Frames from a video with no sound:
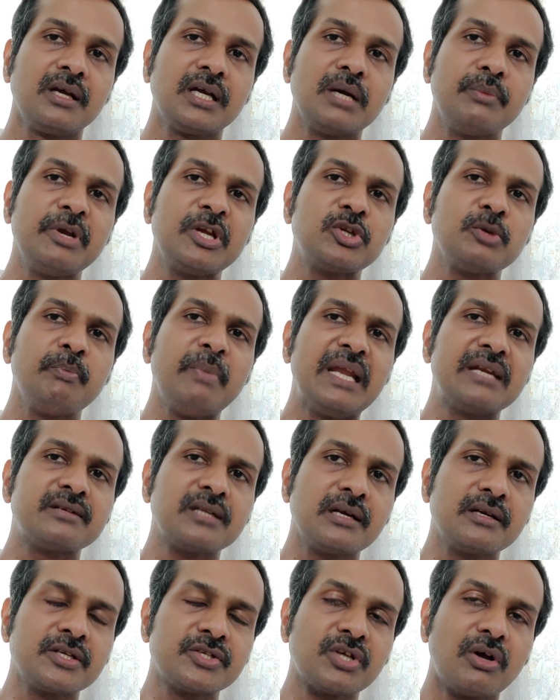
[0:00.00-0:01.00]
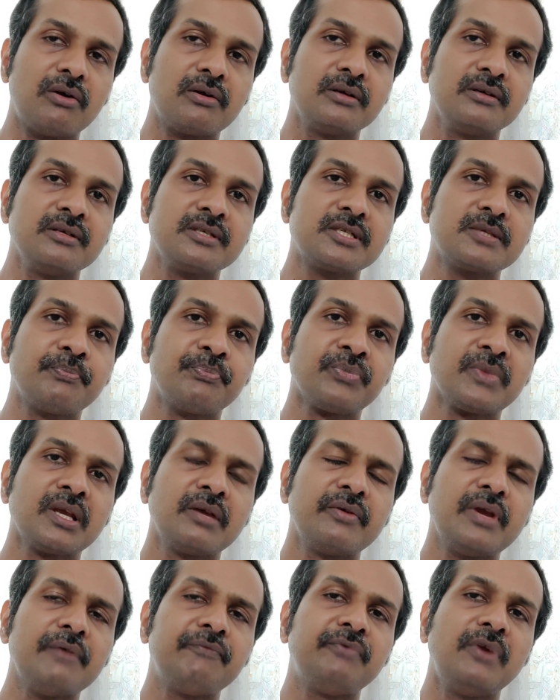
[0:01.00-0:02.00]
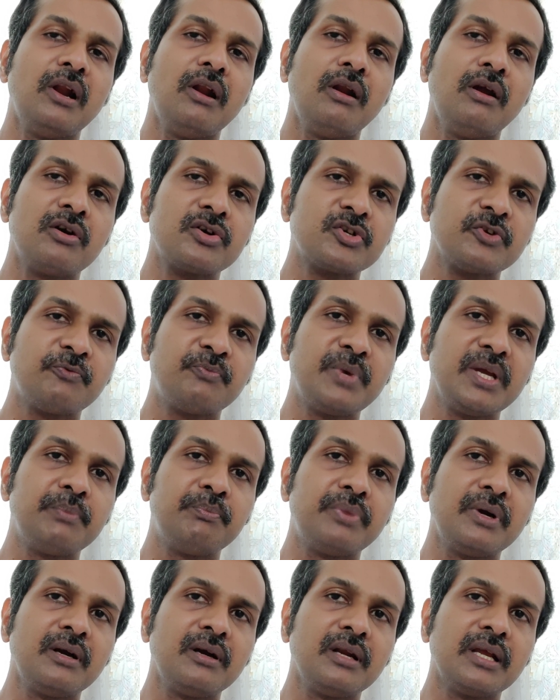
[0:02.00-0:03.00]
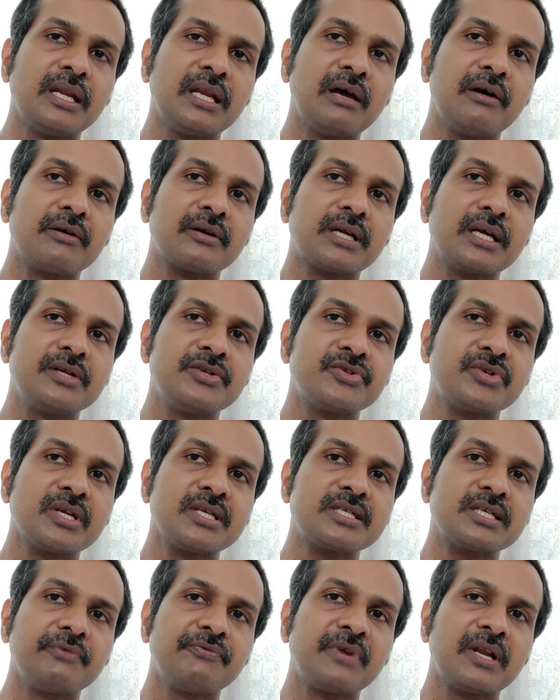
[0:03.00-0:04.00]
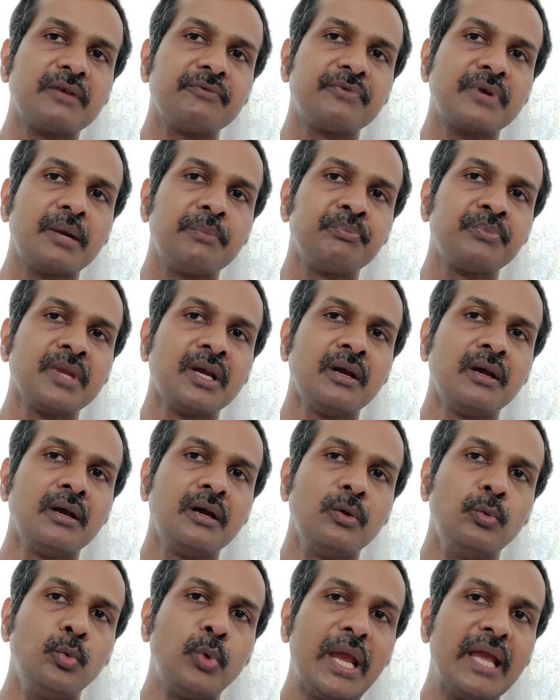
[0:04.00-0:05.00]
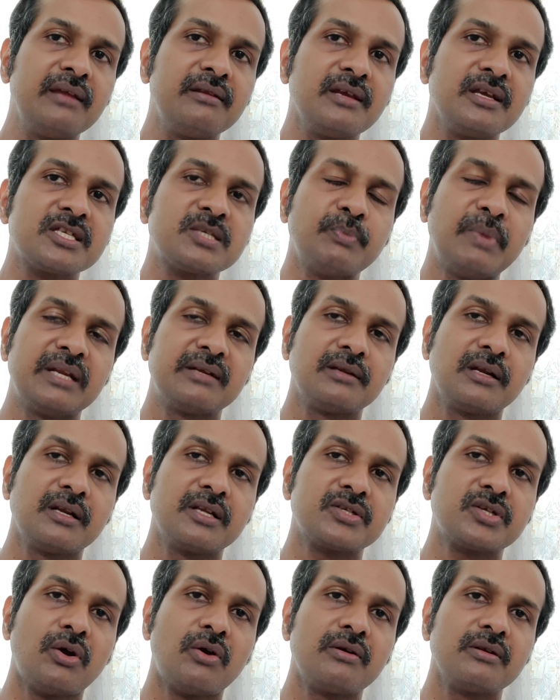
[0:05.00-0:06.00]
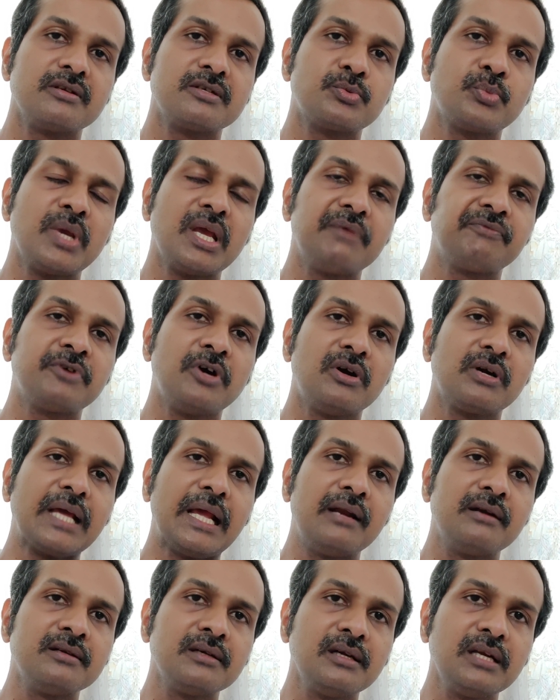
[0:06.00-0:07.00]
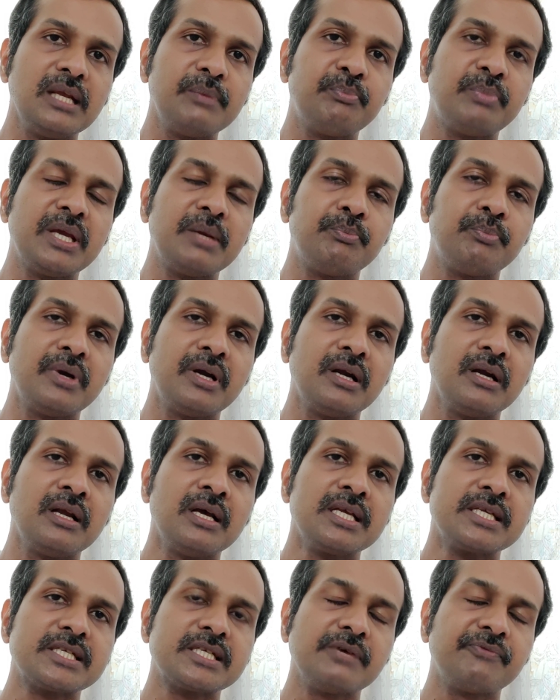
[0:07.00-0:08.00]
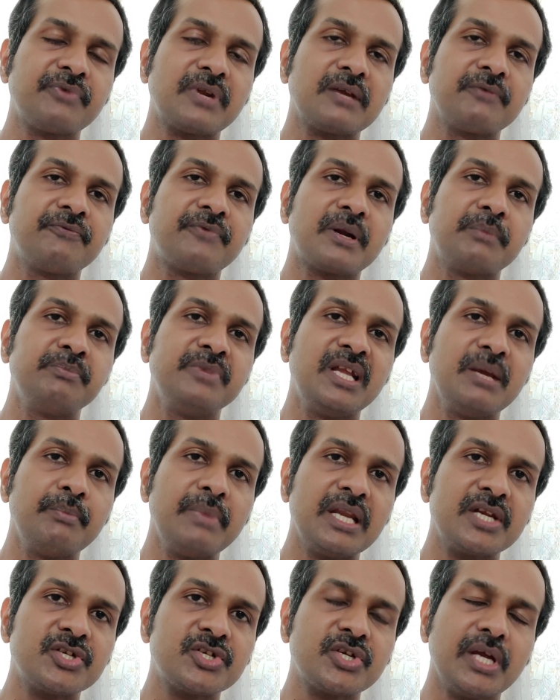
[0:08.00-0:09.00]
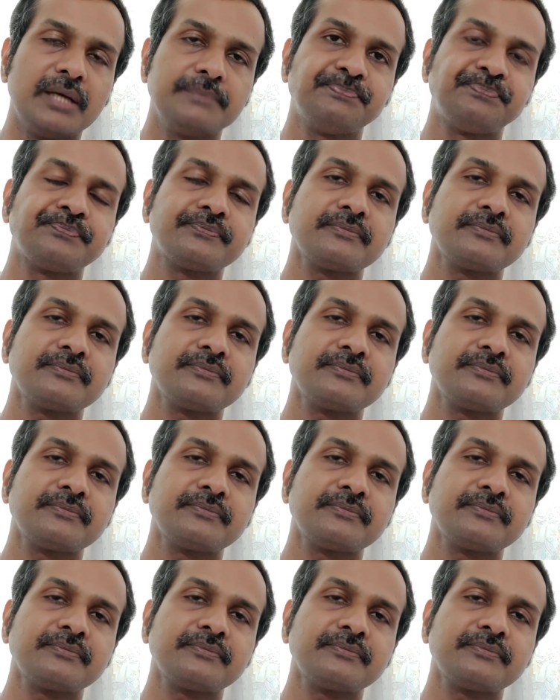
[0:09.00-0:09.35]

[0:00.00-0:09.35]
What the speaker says: Coming to mental disorders, we have a lot of people in our country suffering from various mental disorders. We have got elderly people suffering from dementia.